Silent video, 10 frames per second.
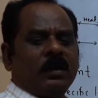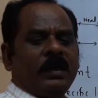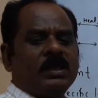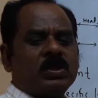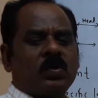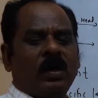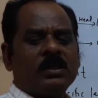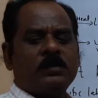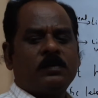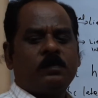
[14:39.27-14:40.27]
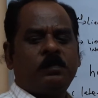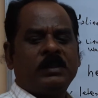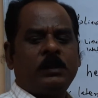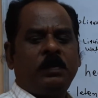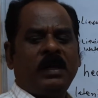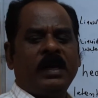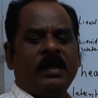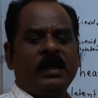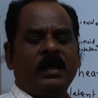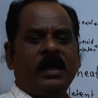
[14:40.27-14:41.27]
is called specific
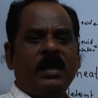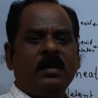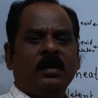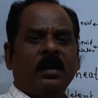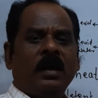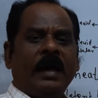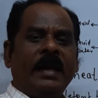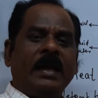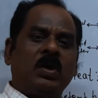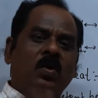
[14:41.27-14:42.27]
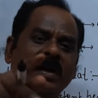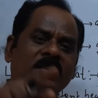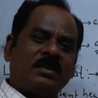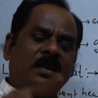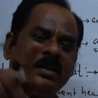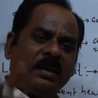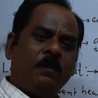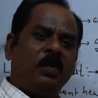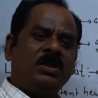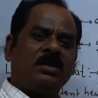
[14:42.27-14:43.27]
latent heat, and at constant
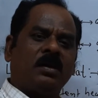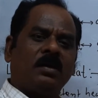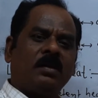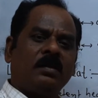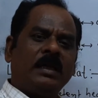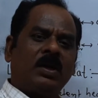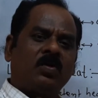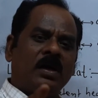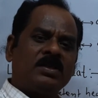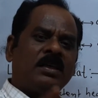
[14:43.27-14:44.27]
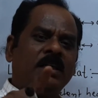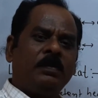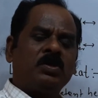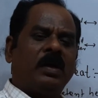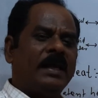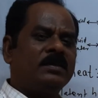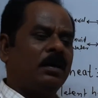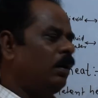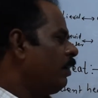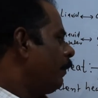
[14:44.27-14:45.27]
temperature, that constant temperature is called as
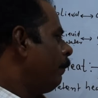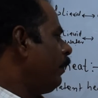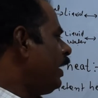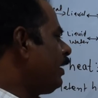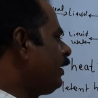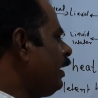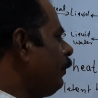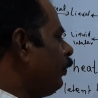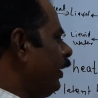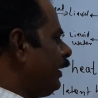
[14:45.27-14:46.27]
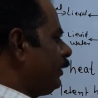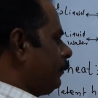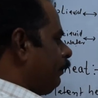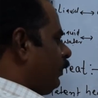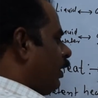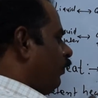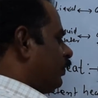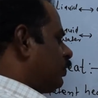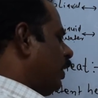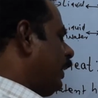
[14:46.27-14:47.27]
the melting point of
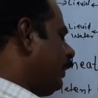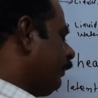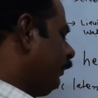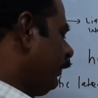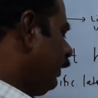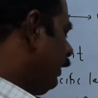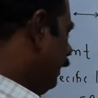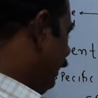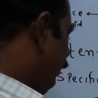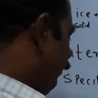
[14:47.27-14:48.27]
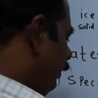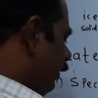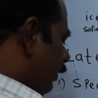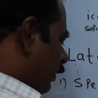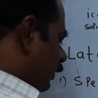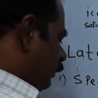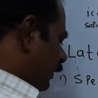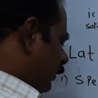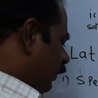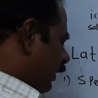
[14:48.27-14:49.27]
a solid. And
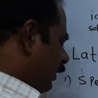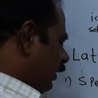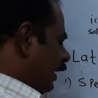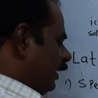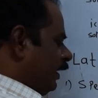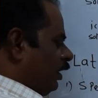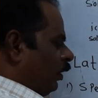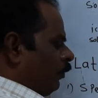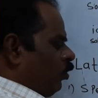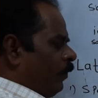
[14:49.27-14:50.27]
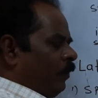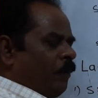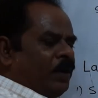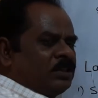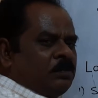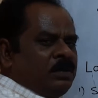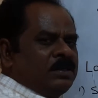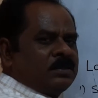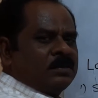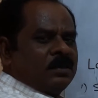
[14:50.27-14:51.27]
specific latent heat of evaporation
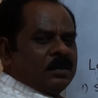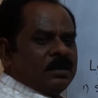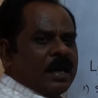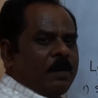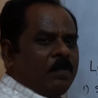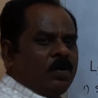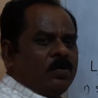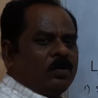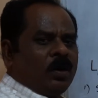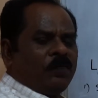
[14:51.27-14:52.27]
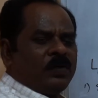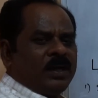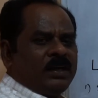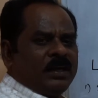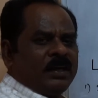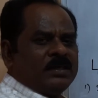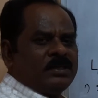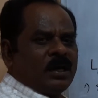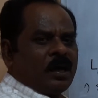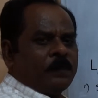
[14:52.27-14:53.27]
means the amount of heat
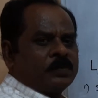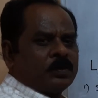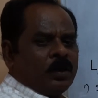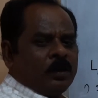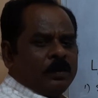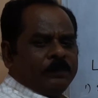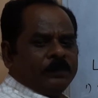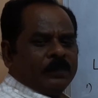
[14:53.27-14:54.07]
energy absorbed